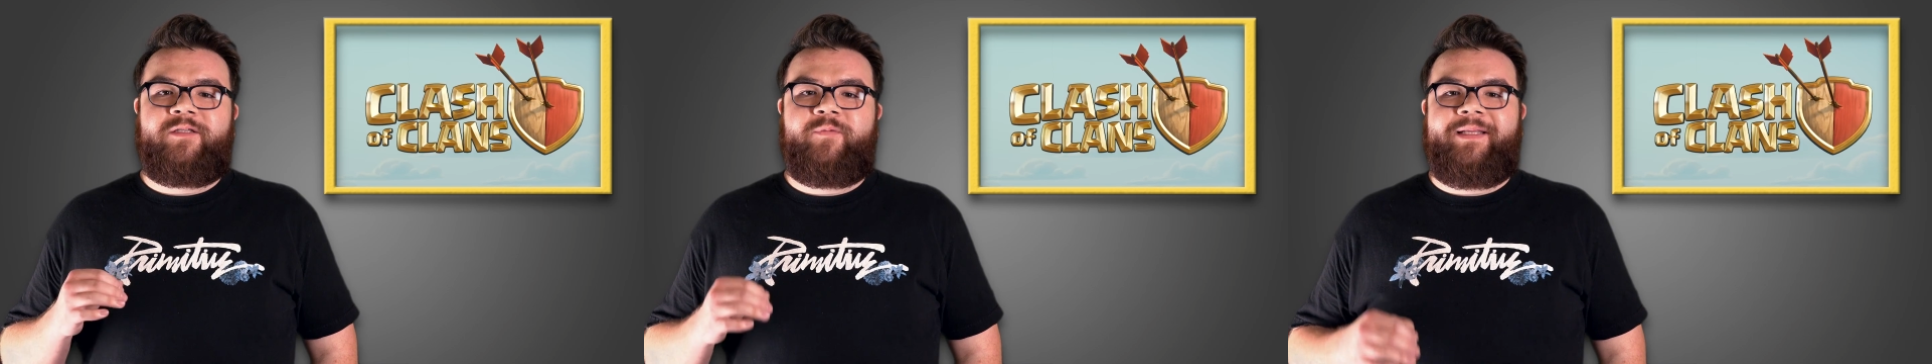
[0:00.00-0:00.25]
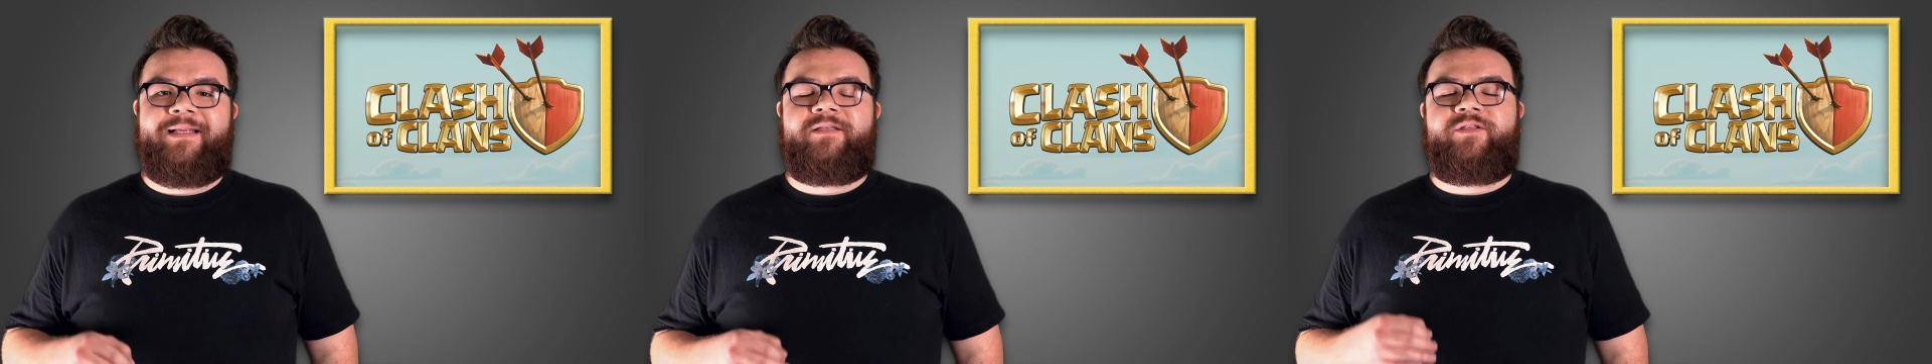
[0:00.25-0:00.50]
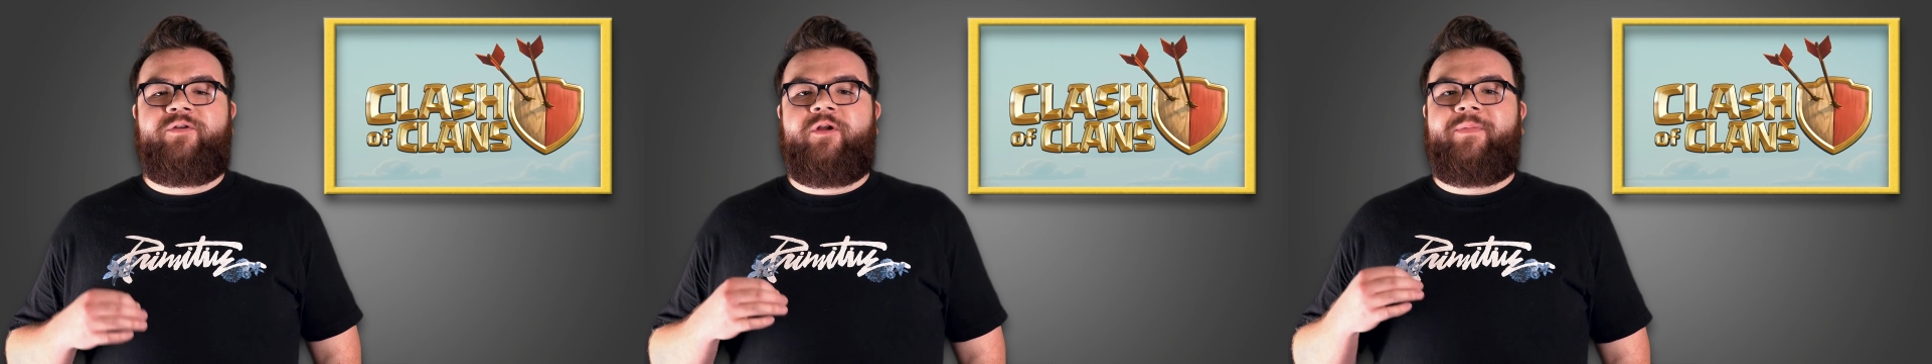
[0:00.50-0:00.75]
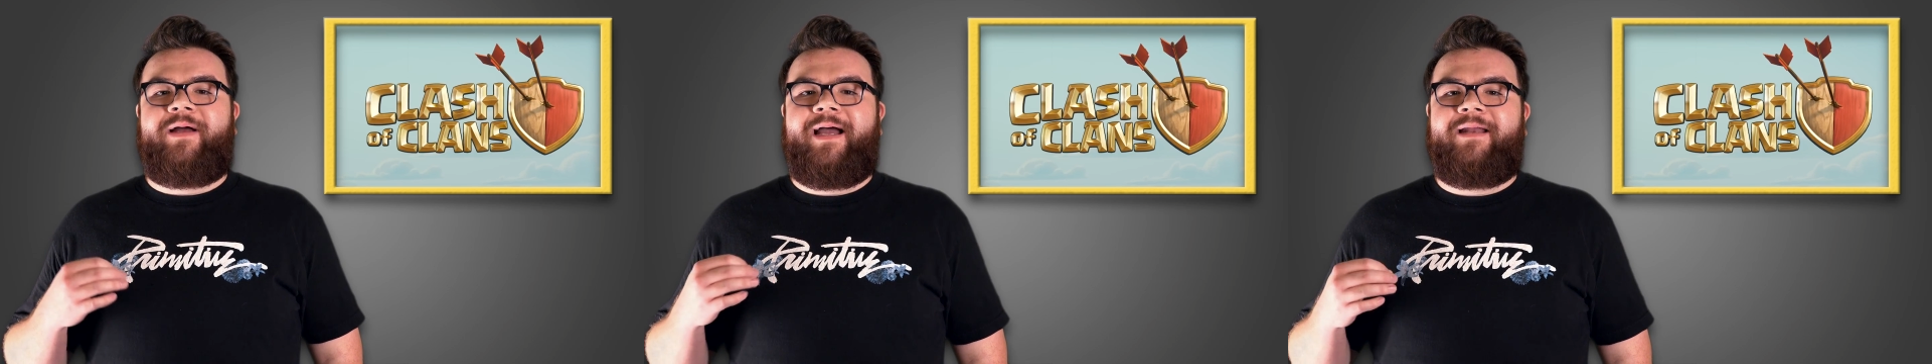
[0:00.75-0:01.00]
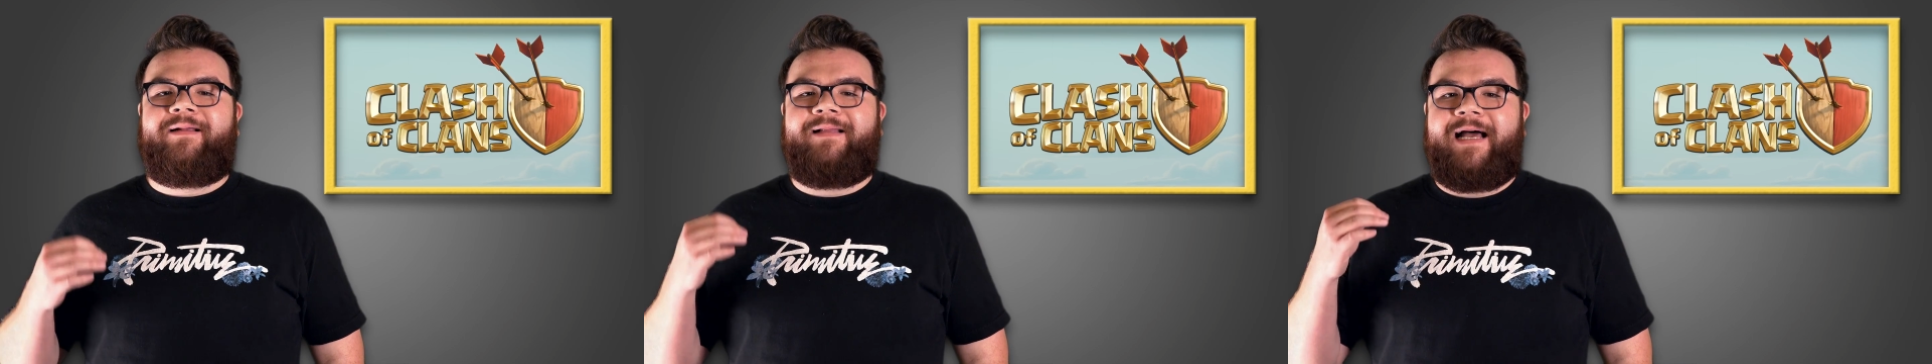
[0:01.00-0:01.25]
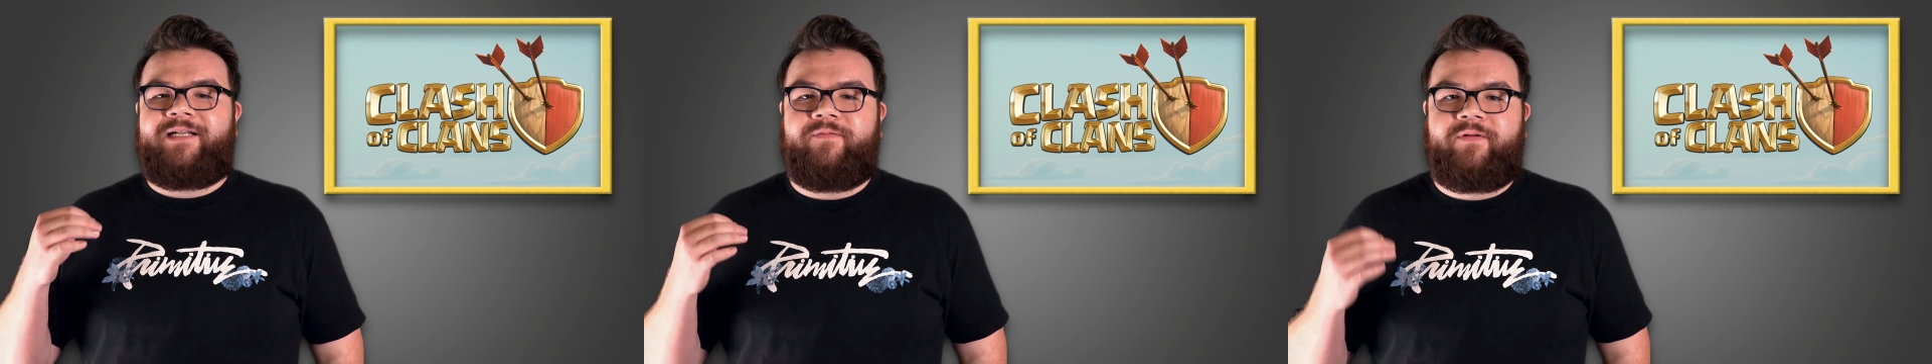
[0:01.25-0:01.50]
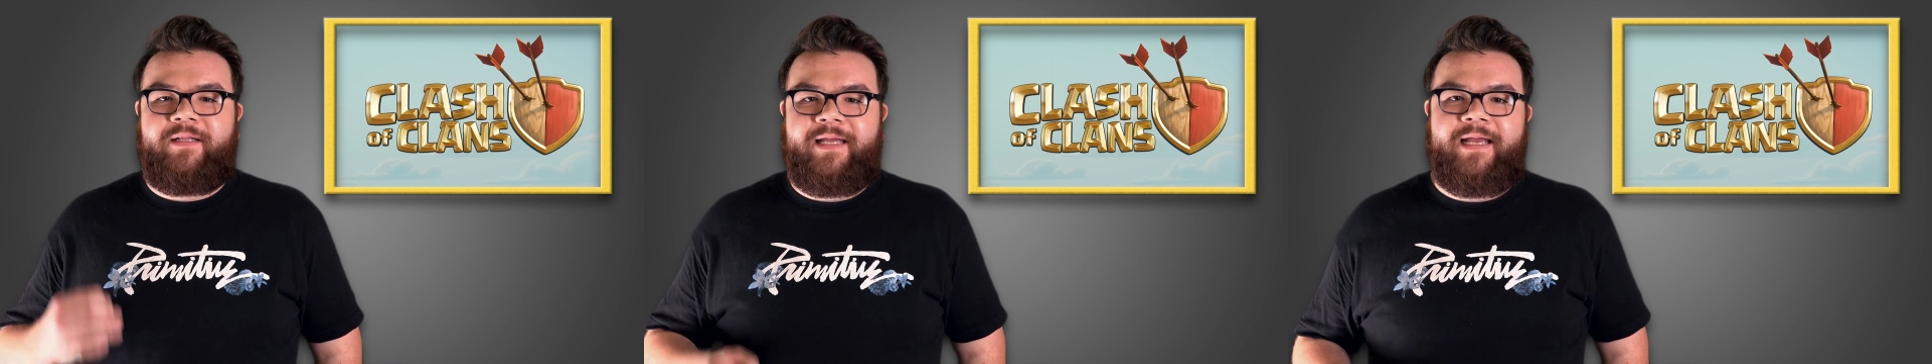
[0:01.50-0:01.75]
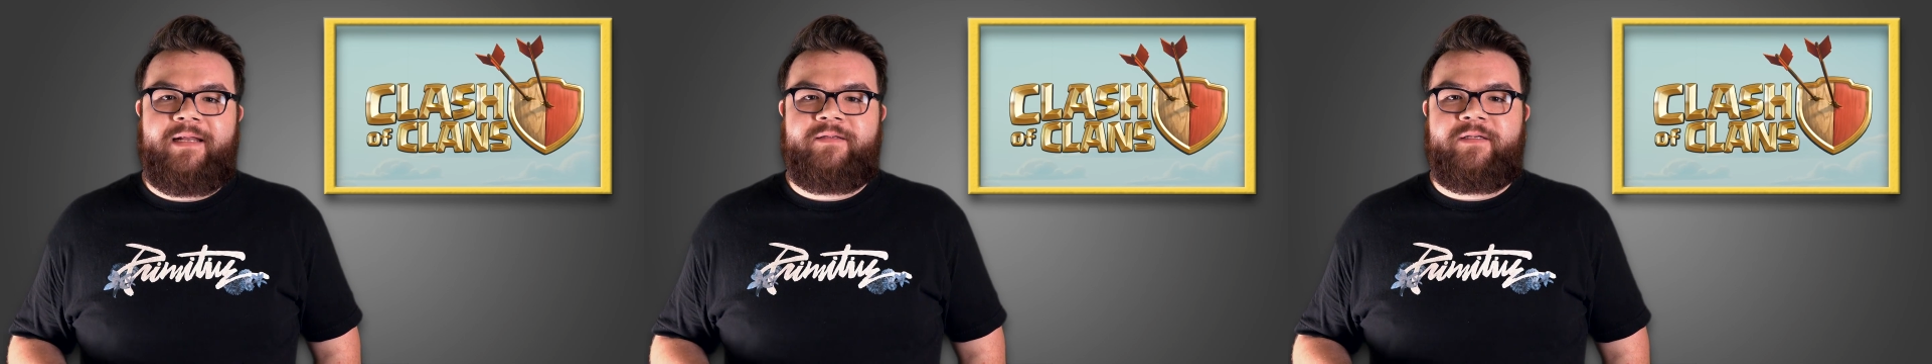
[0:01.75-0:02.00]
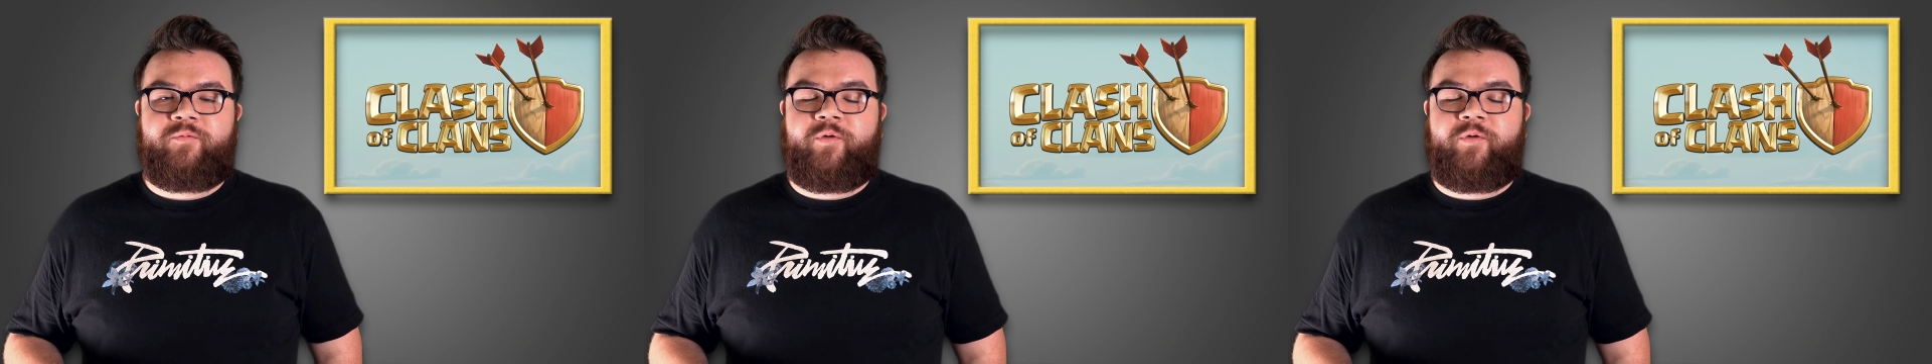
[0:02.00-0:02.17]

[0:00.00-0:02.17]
this week that the studio behind Clash of Clans